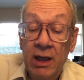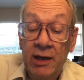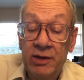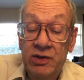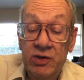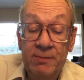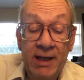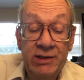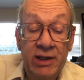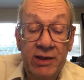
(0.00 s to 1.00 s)
And this is
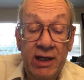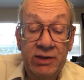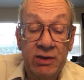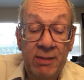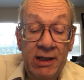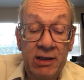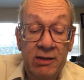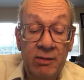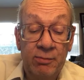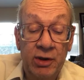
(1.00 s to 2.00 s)
based on the
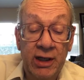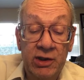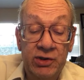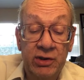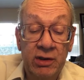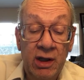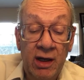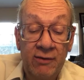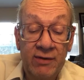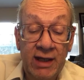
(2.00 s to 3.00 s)
estimated production
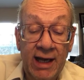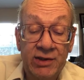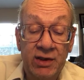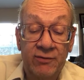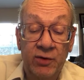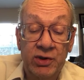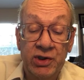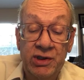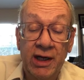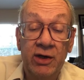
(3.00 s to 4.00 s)
of the asset for its
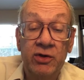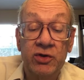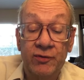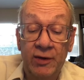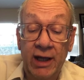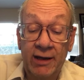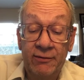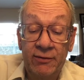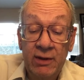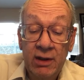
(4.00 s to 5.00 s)
entire useful
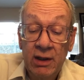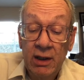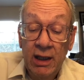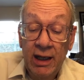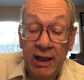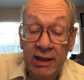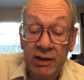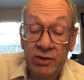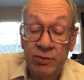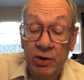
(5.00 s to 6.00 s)
life and
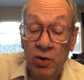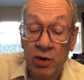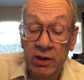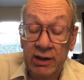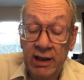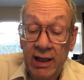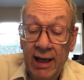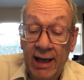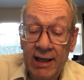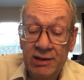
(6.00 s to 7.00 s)
is recorded
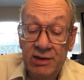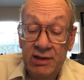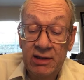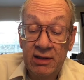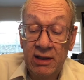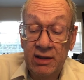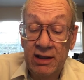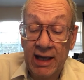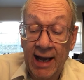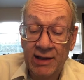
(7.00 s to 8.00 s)
as
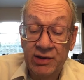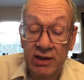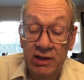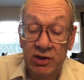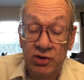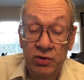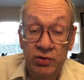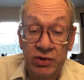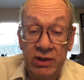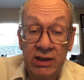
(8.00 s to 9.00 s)
the asset is
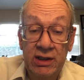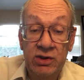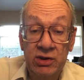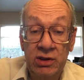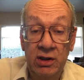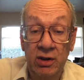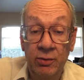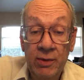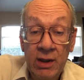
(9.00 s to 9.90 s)
used each year